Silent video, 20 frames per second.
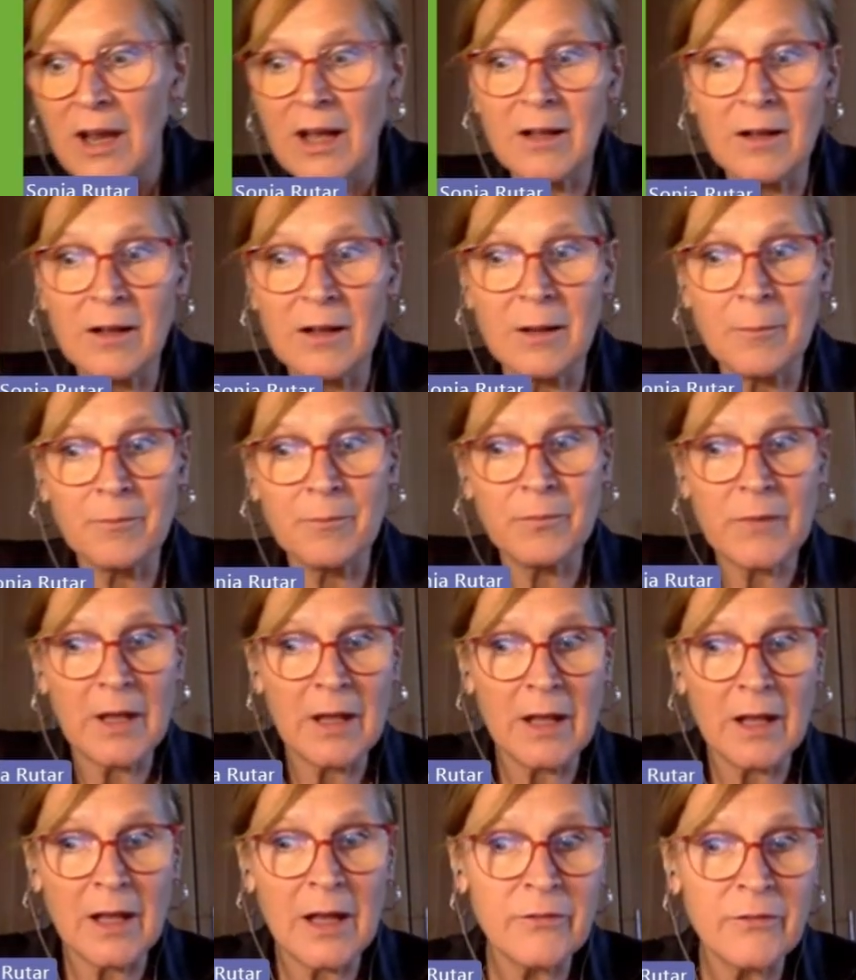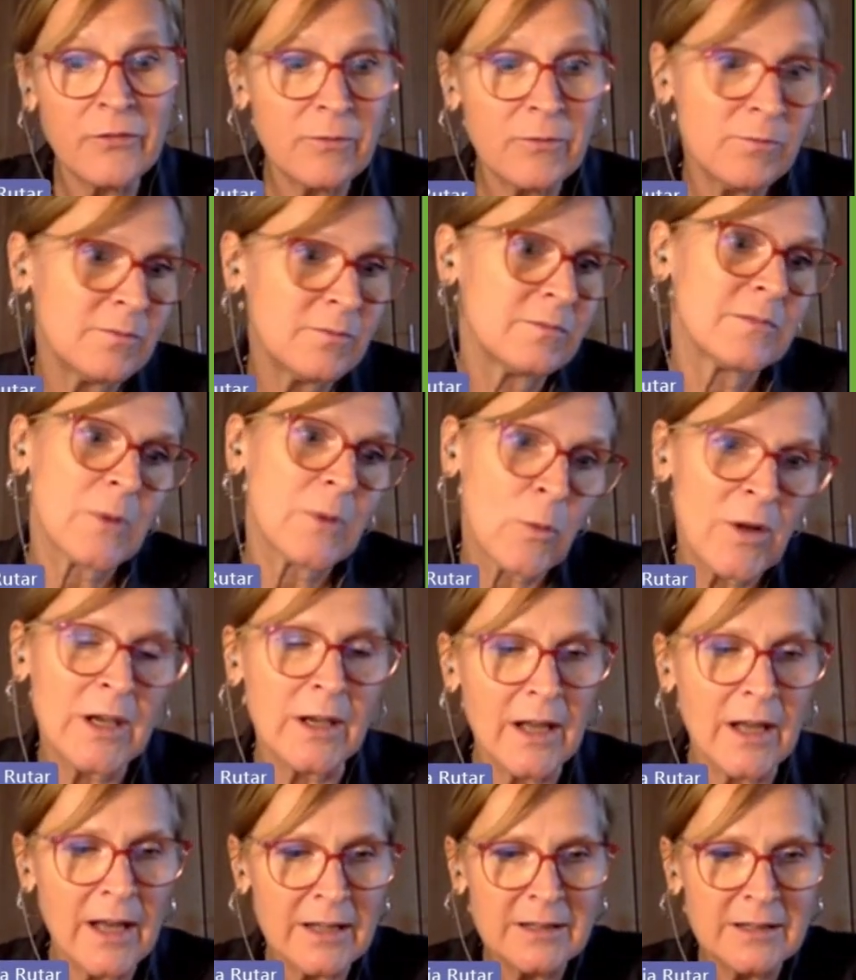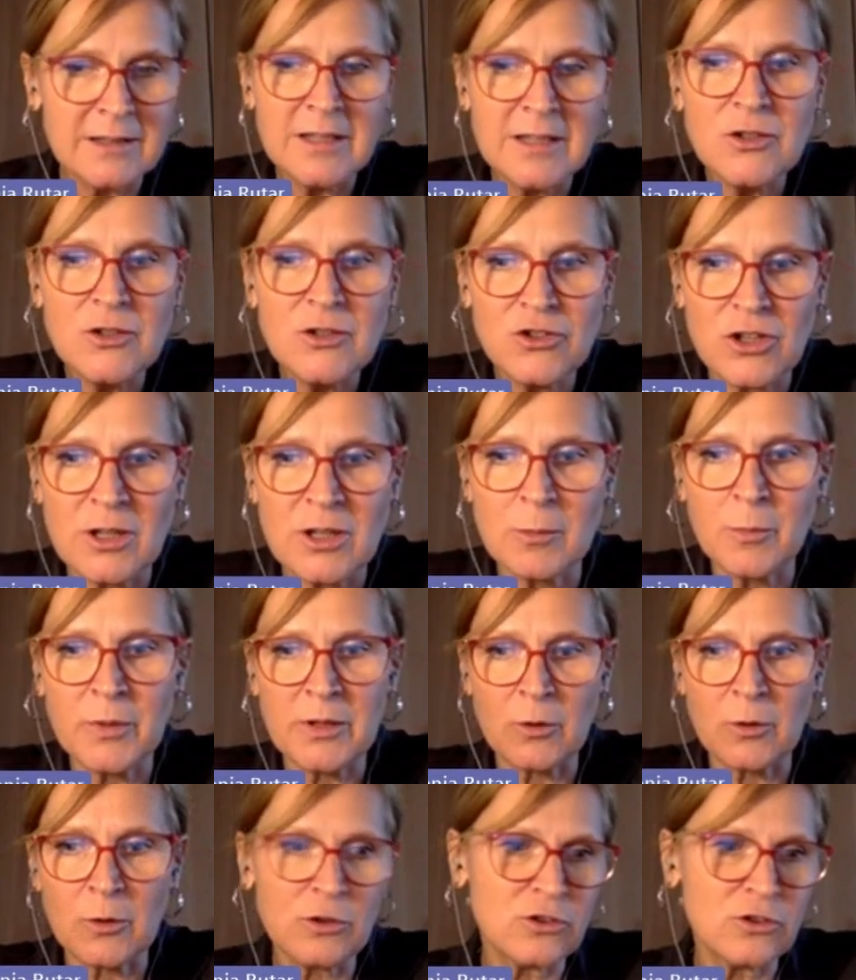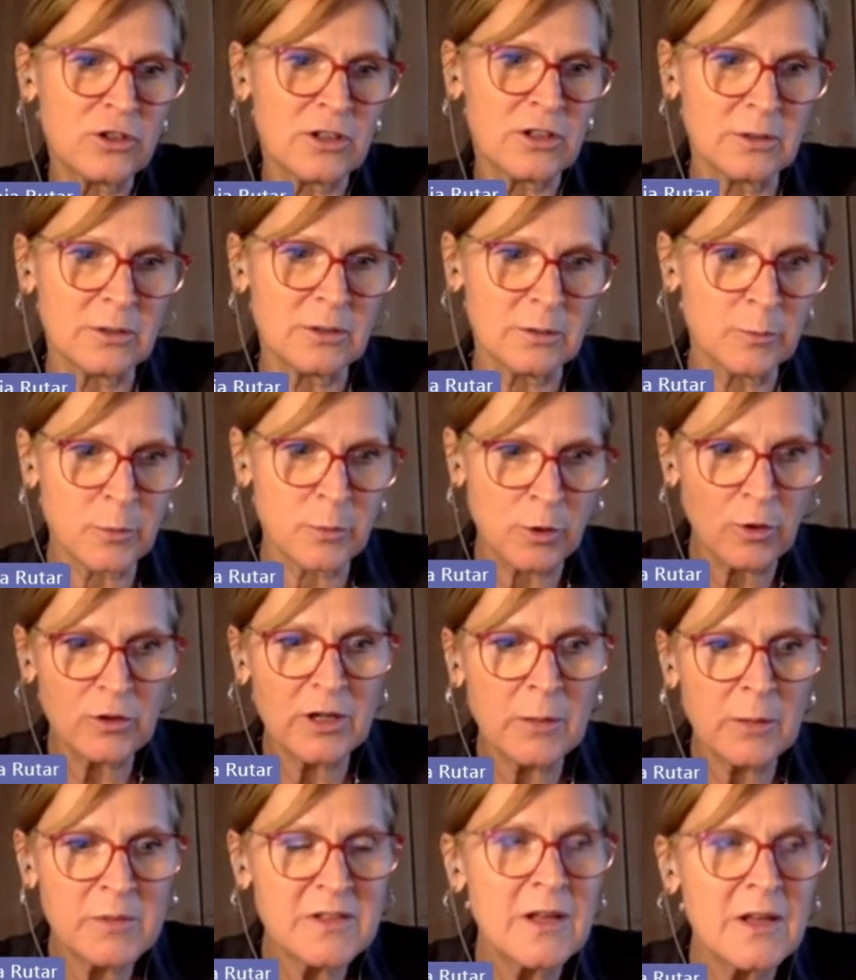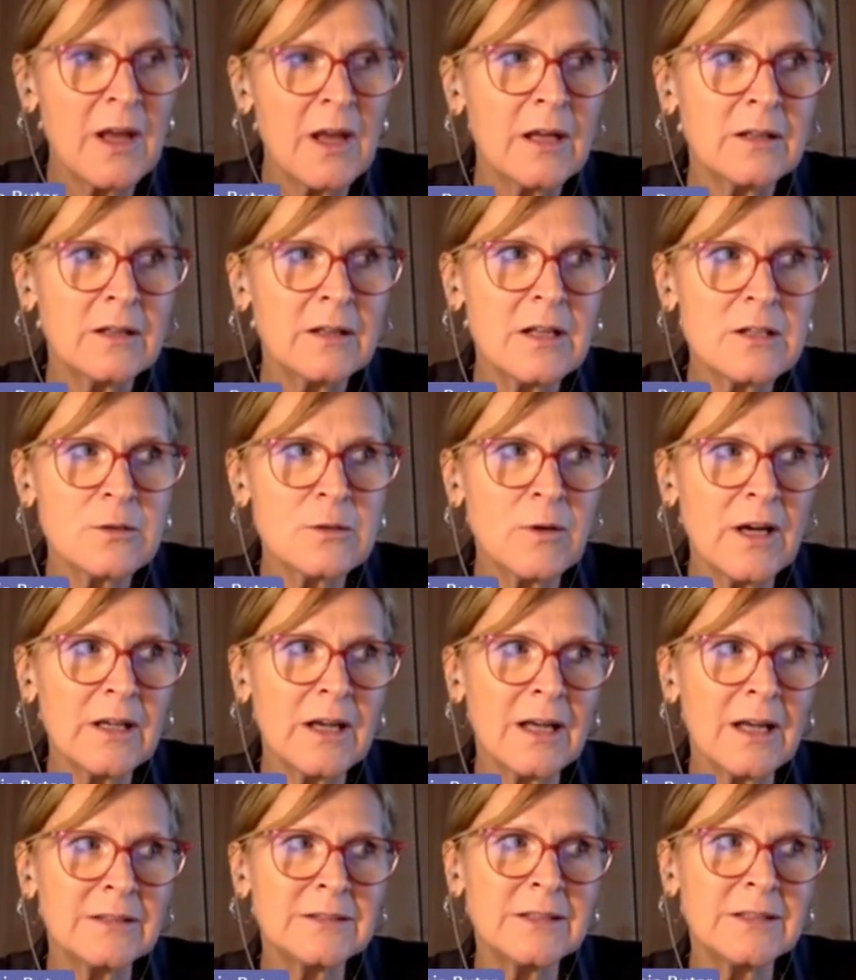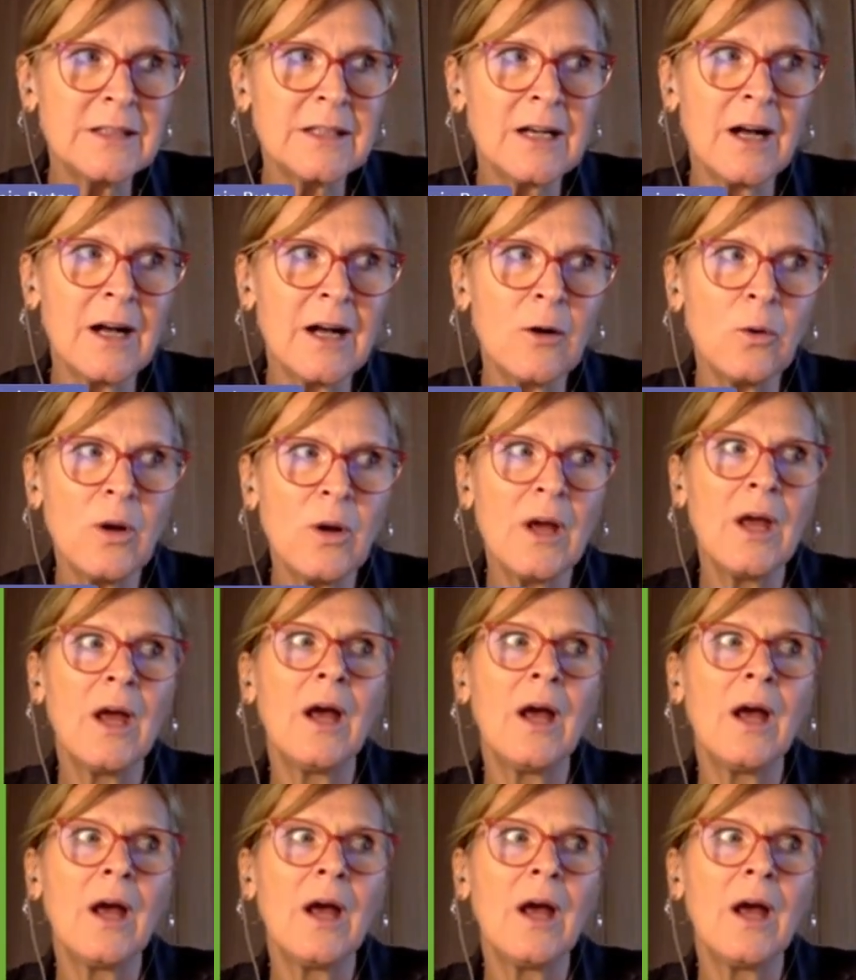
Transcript: I teach in pedagogical programs. That's why I see how